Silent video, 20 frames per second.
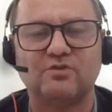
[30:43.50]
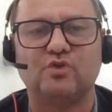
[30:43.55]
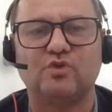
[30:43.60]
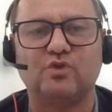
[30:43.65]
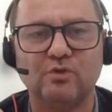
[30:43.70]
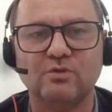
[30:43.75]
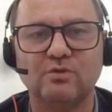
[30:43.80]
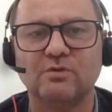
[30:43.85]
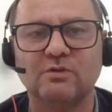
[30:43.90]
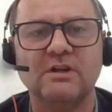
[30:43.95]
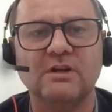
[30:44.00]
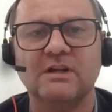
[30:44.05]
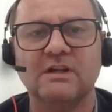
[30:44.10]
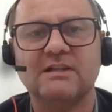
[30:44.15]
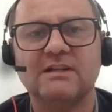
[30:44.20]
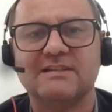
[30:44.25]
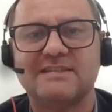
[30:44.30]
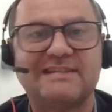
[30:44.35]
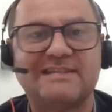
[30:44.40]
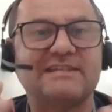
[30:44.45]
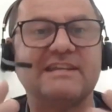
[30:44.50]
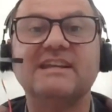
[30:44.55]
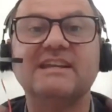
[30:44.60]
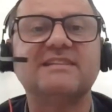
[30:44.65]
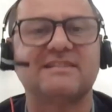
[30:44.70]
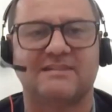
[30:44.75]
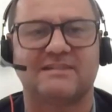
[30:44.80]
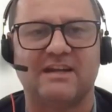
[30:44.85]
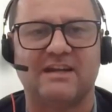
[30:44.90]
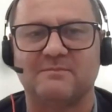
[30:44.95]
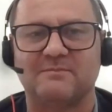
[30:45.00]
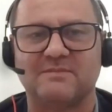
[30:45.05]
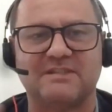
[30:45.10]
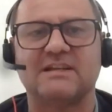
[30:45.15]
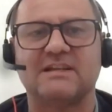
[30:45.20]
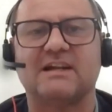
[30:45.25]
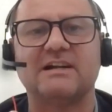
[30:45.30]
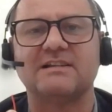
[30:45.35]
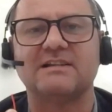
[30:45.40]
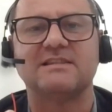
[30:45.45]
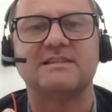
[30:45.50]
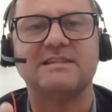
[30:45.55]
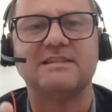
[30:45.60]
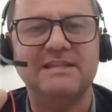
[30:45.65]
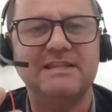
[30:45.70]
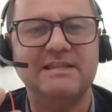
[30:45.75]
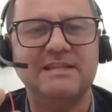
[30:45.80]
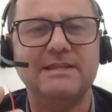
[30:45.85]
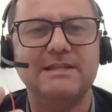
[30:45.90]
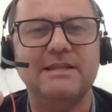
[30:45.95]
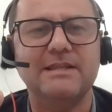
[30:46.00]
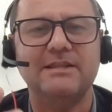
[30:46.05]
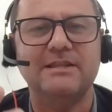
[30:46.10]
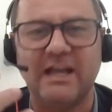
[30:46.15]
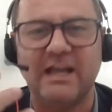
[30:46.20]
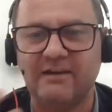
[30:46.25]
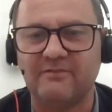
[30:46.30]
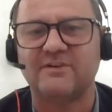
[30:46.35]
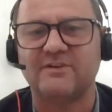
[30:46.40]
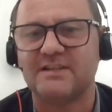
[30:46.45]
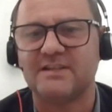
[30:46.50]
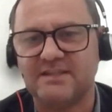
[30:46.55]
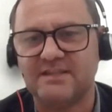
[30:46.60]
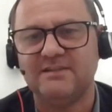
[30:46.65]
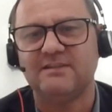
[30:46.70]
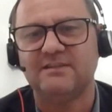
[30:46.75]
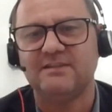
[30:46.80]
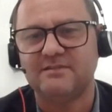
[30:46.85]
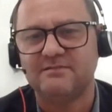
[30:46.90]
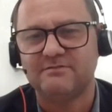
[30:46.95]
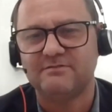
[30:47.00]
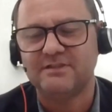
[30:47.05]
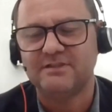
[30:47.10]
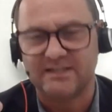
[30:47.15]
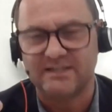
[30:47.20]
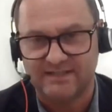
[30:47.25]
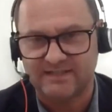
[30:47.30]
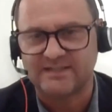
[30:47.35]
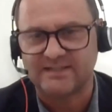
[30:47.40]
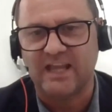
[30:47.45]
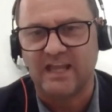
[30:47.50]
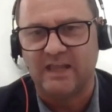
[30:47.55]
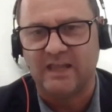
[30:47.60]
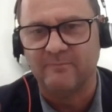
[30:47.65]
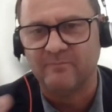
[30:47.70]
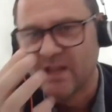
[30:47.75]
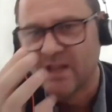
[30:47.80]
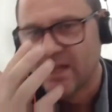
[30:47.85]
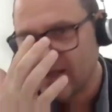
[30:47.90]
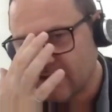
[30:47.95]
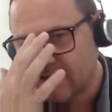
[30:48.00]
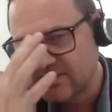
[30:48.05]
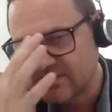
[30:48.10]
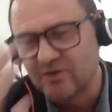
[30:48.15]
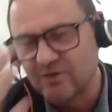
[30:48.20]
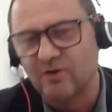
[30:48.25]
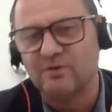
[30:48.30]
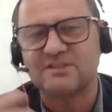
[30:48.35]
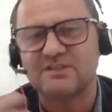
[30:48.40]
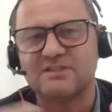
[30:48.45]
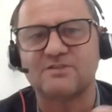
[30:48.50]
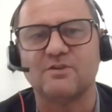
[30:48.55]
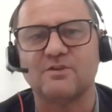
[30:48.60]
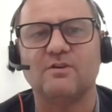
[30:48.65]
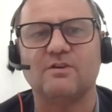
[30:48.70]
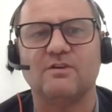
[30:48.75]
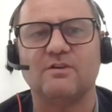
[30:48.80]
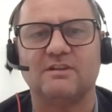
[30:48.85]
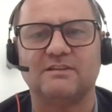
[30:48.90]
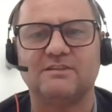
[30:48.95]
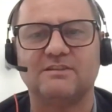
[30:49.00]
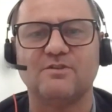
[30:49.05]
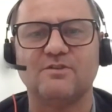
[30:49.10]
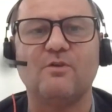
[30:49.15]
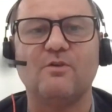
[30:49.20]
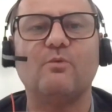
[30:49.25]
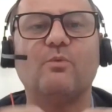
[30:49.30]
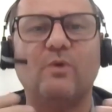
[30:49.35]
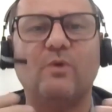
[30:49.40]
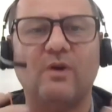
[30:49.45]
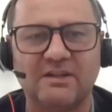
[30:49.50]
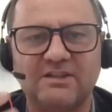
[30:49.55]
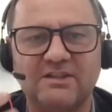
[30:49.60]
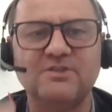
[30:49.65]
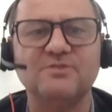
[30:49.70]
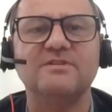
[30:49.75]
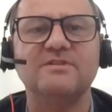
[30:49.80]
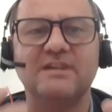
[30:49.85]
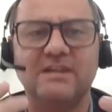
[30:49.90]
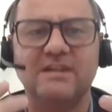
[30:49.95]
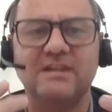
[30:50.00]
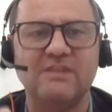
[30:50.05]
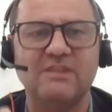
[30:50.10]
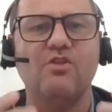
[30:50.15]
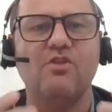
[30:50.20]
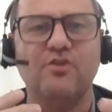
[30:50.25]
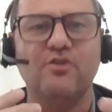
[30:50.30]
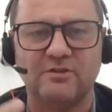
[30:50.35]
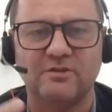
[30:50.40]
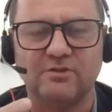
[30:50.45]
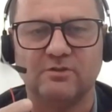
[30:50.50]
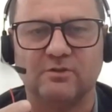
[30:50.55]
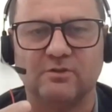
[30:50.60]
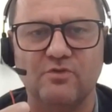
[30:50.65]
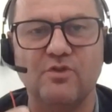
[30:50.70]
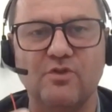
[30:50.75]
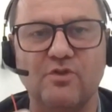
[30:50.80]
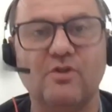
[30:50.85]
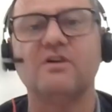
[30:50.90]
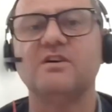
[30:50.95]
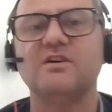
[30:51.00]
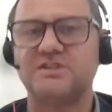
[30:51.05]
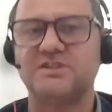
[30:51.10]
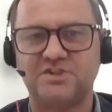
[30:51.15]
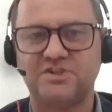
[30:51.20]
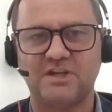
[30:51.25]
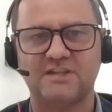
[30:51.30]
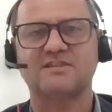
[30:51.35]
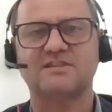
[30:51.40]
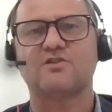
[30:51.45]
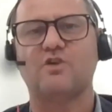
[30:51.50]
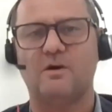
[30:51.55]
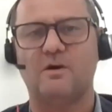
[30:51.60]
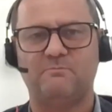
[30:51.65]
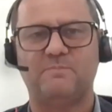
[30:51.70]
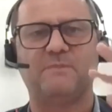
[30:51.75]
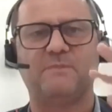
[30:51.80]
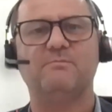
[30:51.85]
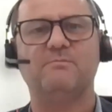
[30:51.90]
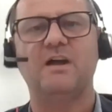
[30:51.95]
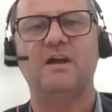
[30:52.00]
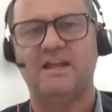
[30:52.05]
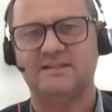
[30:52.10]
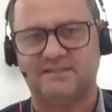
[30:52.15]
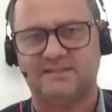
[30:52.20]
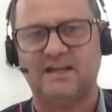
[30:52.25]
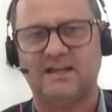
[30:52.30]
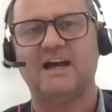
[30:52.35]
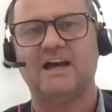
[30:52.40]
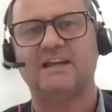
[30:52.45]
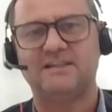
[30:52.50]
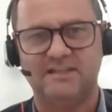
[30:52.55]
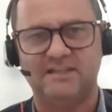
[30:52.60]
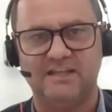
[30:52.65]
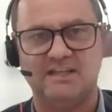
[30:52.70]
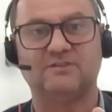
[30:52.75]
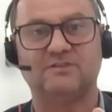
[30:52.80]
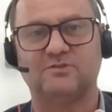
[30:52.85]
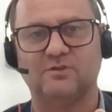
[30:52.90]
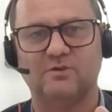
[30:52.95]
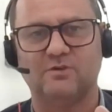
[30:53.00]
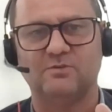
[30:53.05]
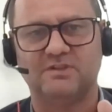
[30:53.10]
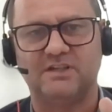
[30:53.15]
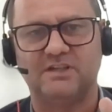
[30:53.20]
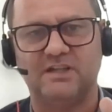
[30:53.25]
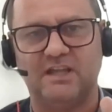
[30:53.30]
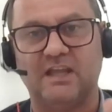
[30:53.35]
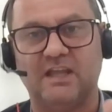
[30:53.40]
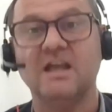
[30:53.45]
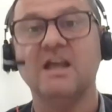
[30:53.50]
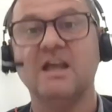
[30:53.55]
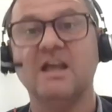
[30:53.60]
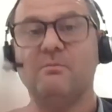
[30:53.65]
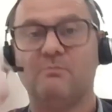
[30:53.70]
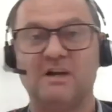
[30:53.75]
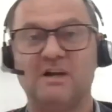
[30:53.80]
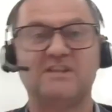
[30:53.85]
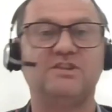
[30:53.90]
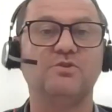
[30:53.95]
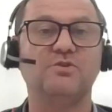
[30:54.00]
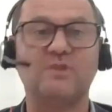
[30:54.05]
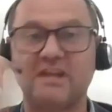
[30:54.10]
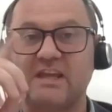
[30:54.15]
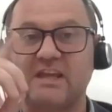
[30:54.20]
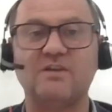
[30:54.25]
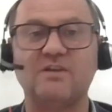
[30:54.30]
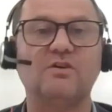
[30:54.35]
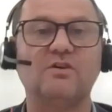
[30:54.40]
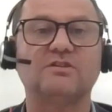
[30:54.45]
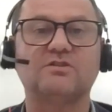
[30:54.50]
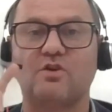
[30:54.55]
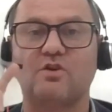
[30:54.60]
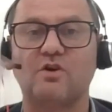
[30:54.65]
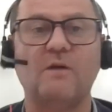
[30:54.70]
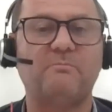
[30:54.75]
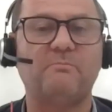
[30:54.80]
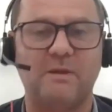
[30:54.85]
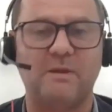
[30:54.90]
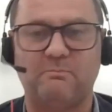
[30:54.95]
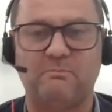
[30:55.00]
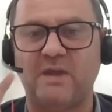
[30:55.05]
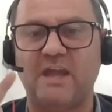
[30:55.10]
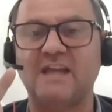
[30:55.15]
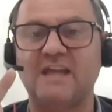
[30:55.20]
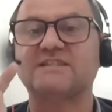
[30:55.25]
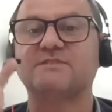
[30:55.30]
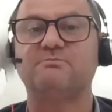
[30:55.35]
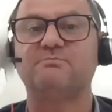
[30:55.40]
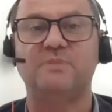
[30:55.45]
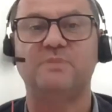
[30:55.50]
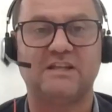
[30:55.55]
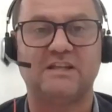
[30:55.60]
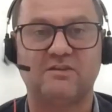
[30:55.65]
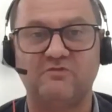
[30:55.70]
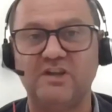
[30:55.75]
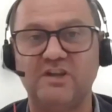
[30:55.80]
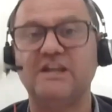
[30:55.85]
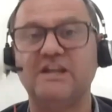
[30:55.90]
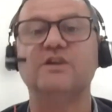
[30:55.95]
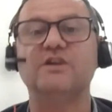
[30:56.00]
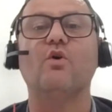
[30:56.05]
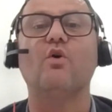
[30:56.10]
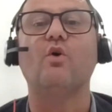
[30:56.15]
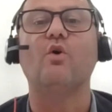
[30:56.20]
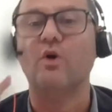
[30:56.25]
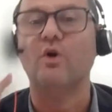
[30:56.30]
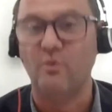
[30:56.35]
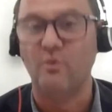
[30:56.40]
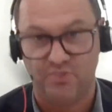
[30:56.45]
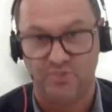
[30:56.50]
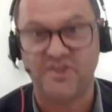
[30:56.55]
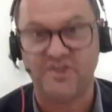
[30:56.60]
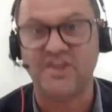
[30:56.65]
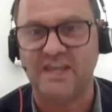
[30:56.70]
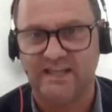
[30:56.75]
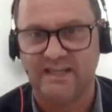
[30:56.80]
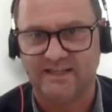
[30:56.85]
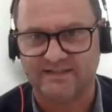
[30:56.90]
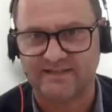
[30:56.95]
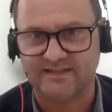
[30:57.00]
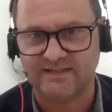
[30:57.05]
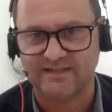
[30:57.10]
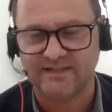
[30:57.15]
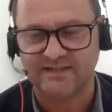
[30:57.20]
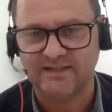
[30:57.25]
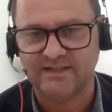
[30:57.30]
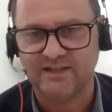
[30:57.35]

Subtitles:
Two systems are never the same. So what you need to do, not just copy paste IT into OT, but you cannot copy paste between OTs.